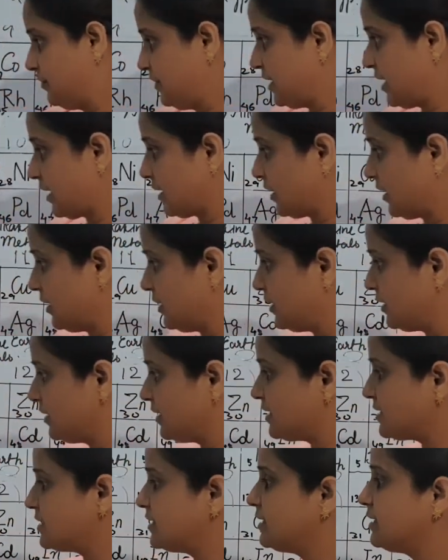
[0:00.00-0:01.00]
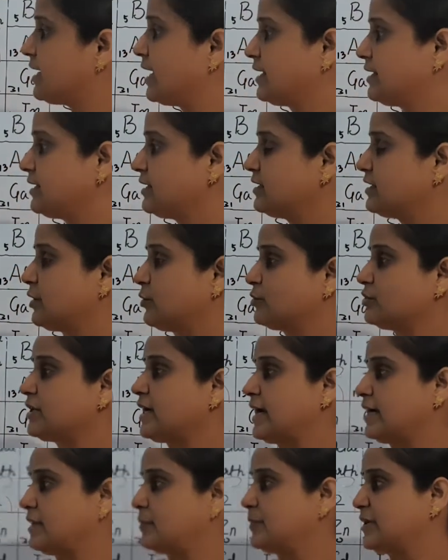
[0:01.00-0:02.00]
are continuously writing down the
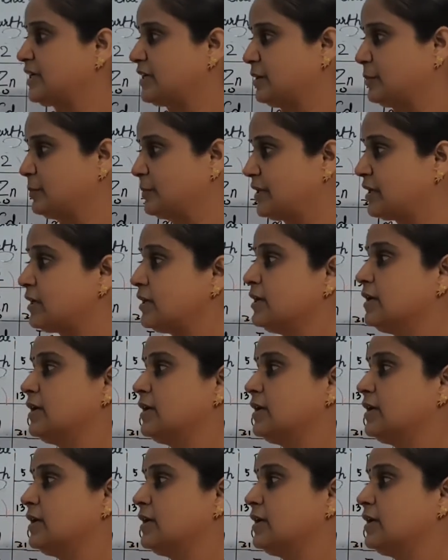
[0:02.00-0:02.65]
atomic number,